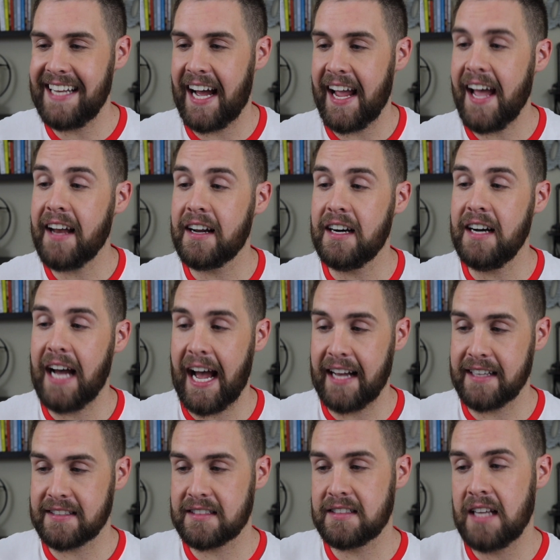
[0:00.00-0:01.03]
Diana
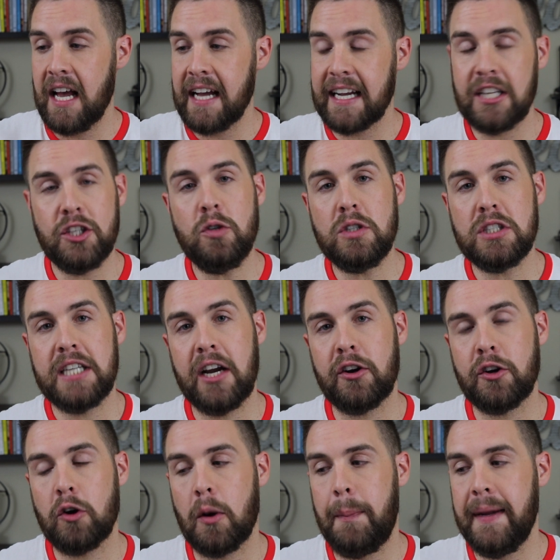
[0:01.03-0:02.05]
asks, can you share
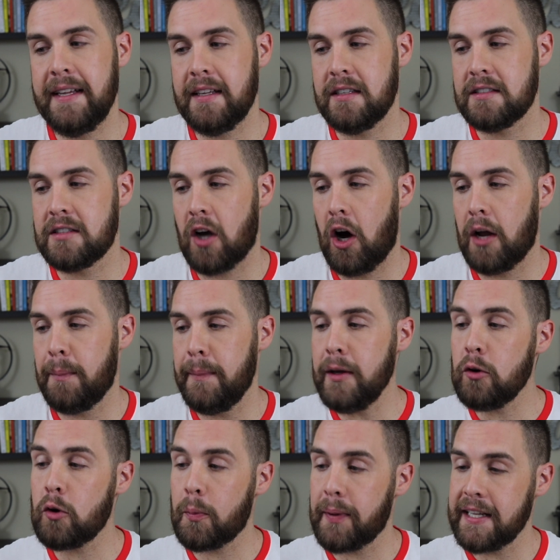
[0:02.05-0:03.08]
your opinions on
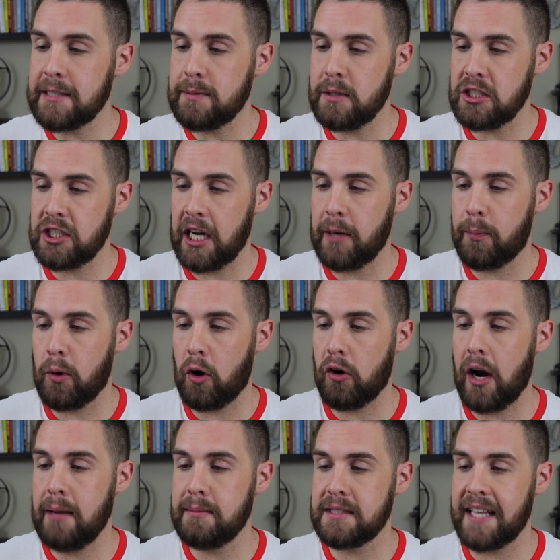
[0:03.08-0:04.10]
meal replacement shake
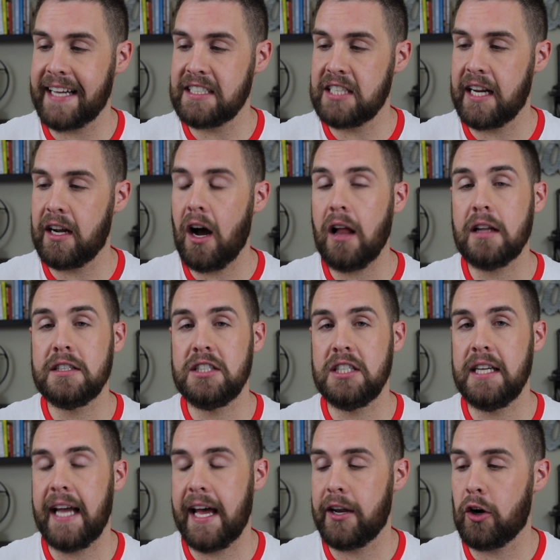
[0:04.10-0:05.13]
programs like
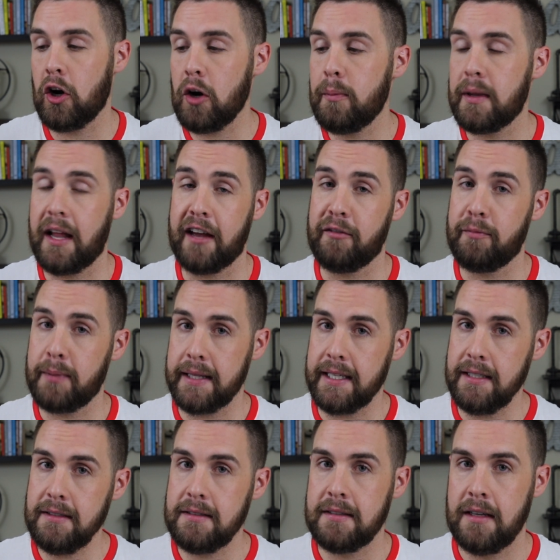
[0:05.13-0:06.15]
Shakeology and Herbalife,
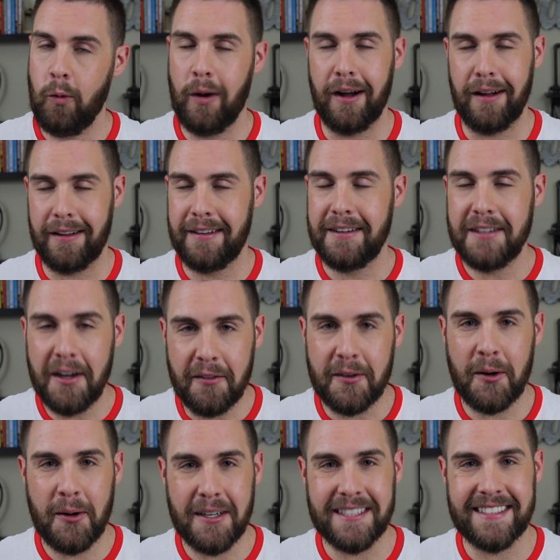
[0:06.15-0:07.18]
please? Well, of
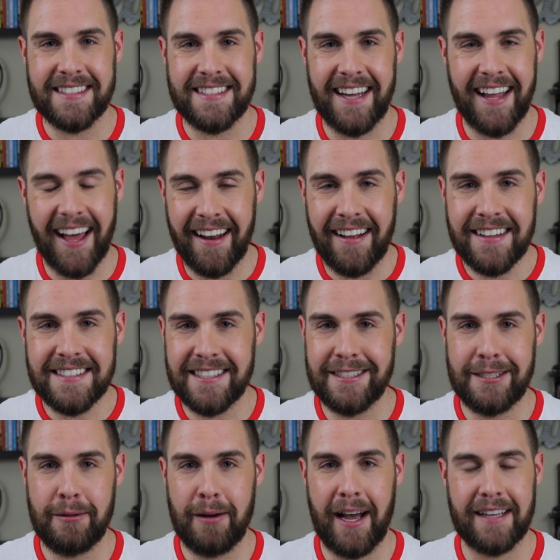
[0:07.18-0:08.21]
course, Diana,
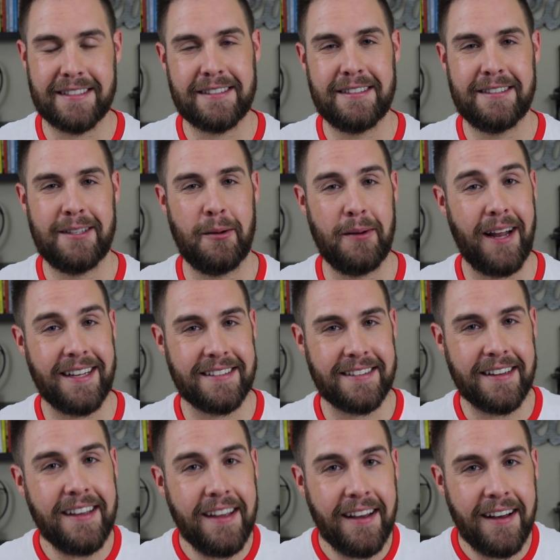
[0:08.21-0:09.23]
since you asked so
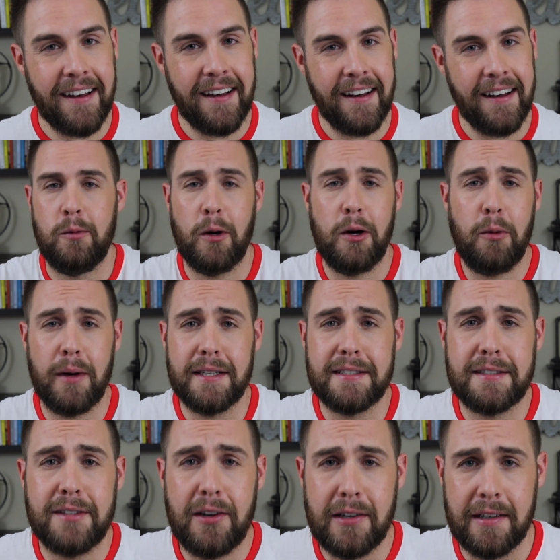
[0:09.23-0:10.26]
nicely. Where do I
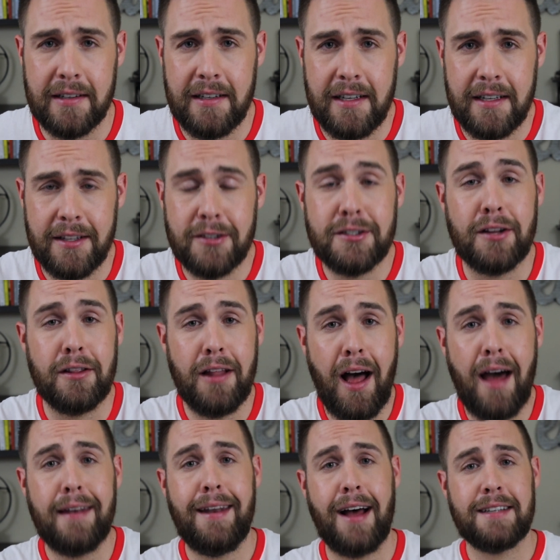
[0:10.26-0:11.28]
start? There's a
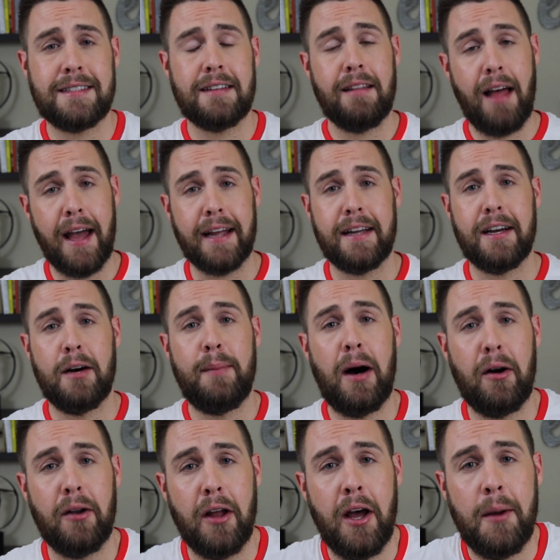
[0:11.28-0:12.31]
lot not to like
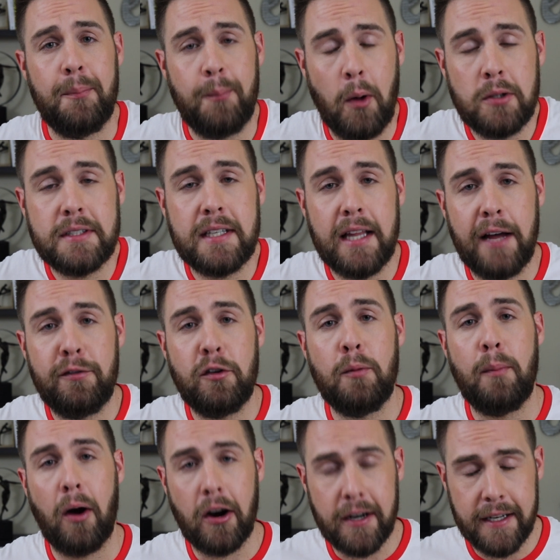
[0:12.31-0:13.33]
about multi-level
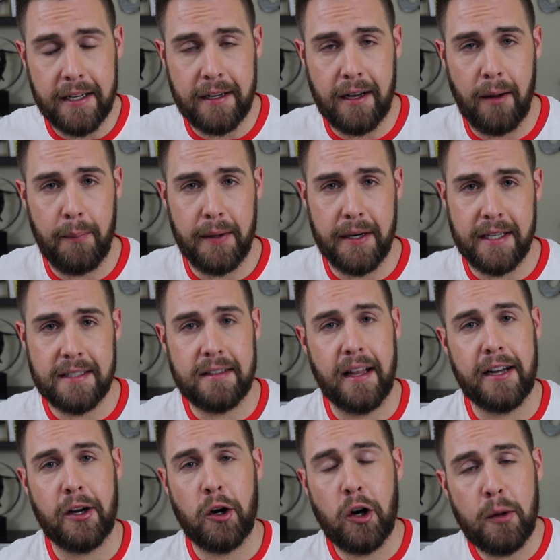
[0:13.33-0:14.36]
marketing companies
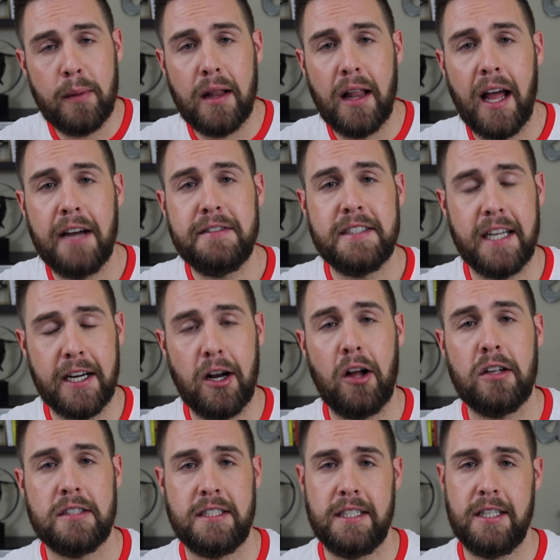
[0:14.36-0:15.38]
like Herbalife,
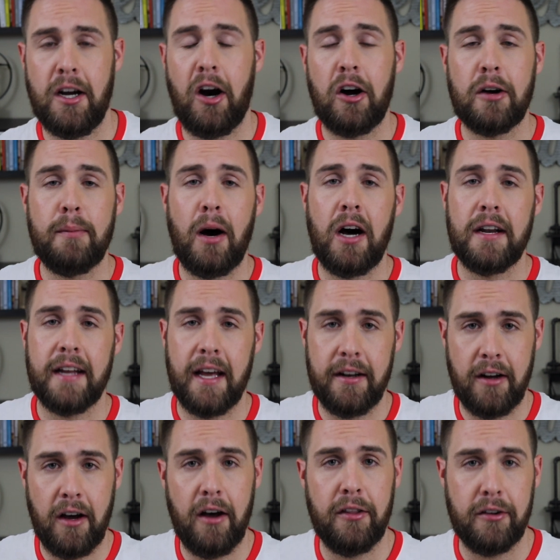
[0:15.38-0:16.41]
Shakeology, Arbonne,
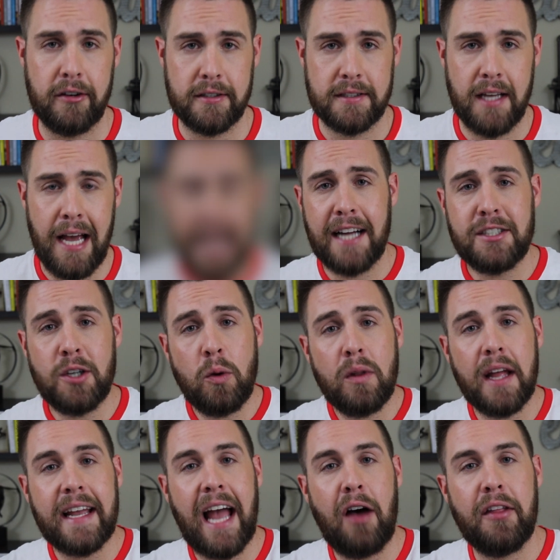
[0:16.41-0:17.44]
and others. I don't
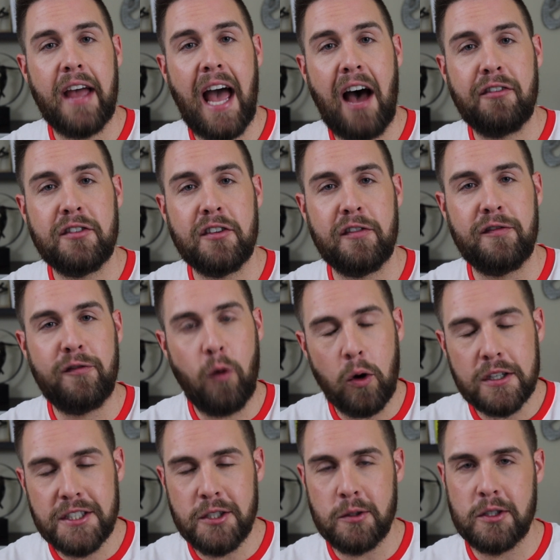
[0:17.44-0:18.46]
like how they have to
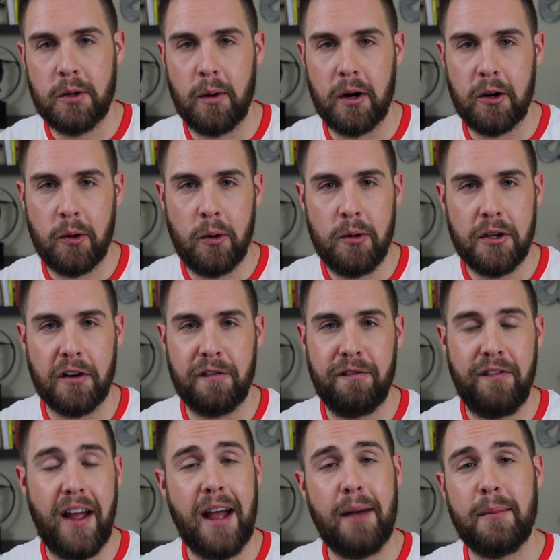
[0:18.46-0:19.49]
force you to recruit your
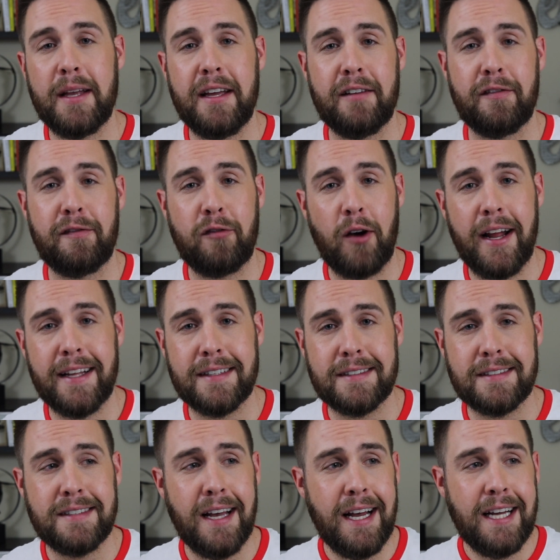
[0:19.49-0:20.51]
family and
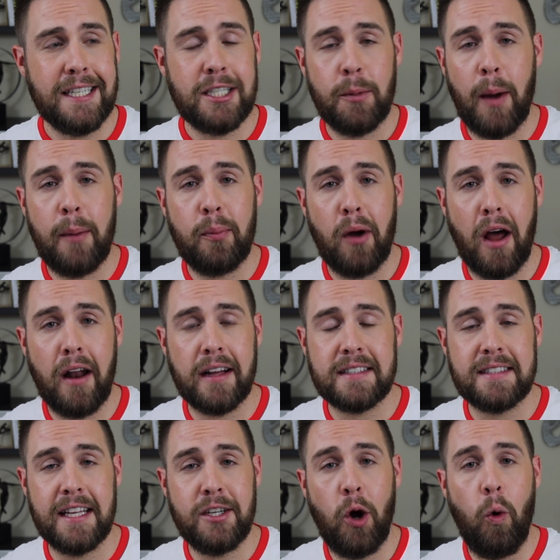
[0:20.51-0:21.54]
friends to buy products
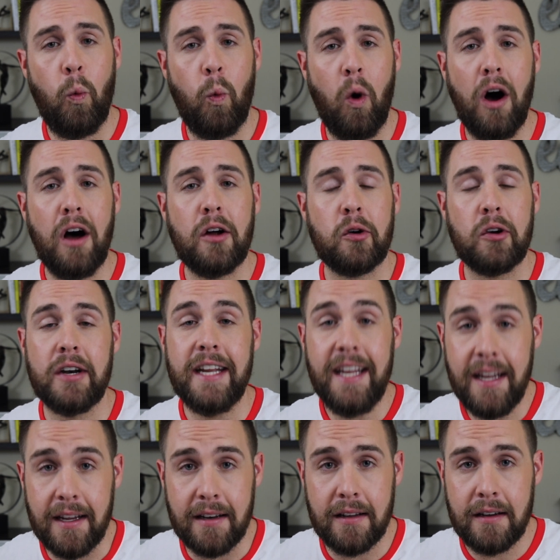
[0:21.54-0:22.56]
they don't want or
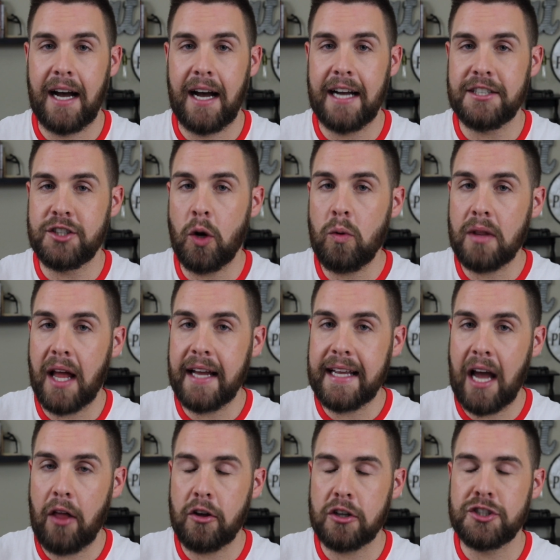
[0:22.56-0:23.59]
need. I don't like
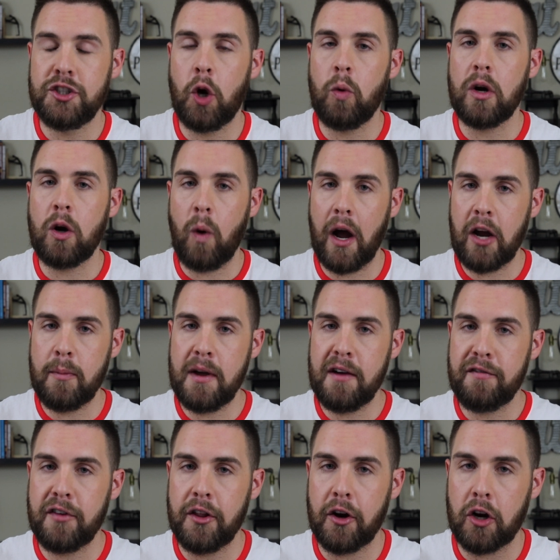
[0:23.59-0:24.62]
how there's no requirement
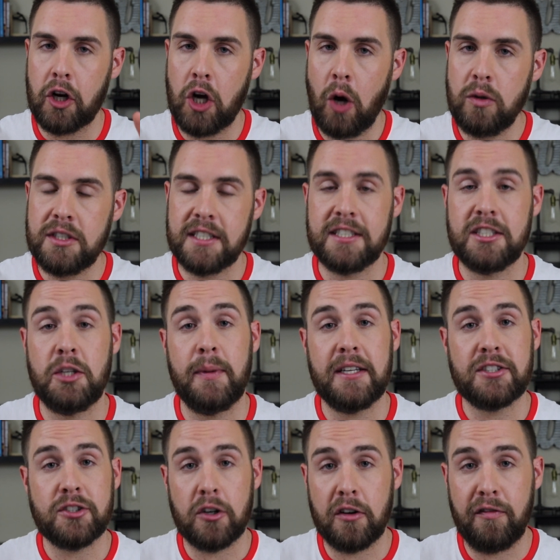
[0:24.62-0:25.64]
for their coaches to be
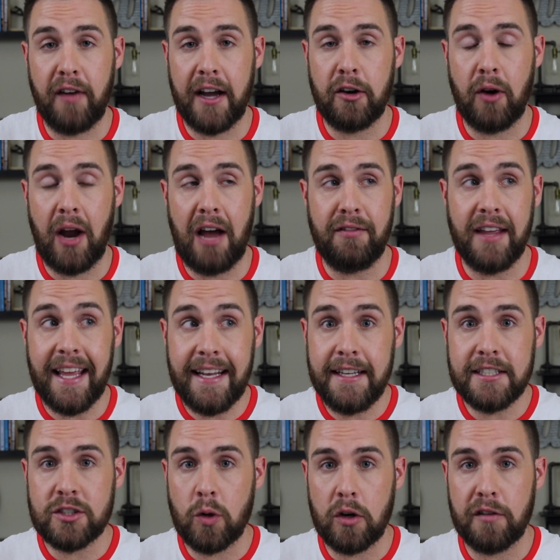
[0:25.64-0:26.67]
certified or have
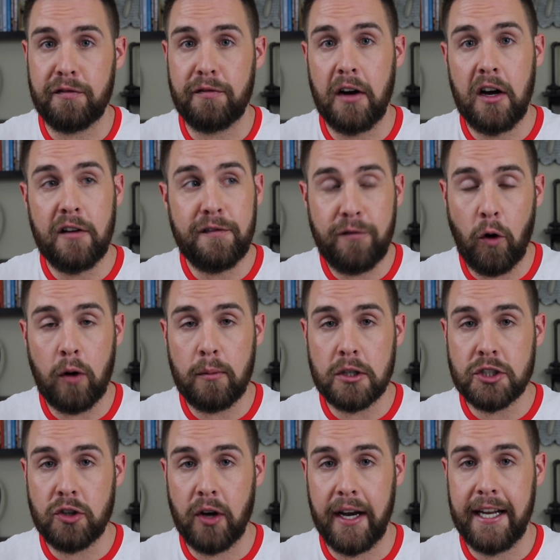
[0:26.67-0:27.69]
any sort of
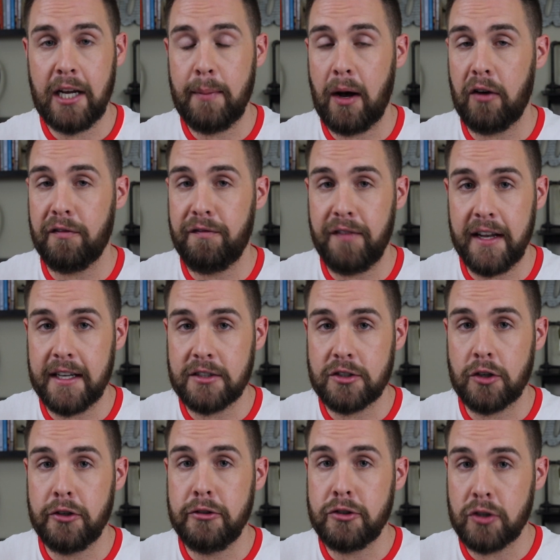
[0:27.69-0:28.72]
formal training about fitness
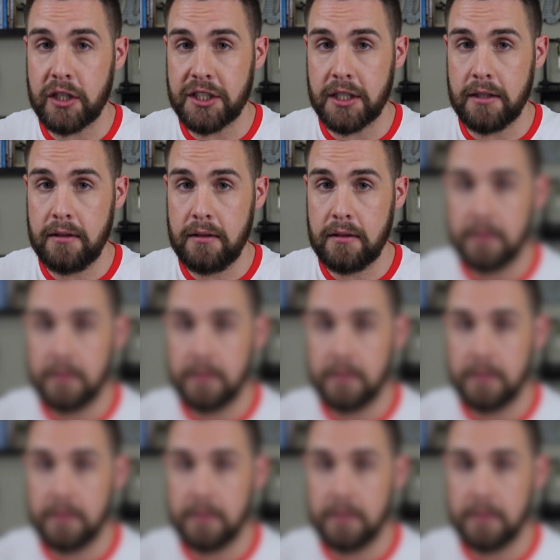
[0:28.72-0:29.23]
or nutrition.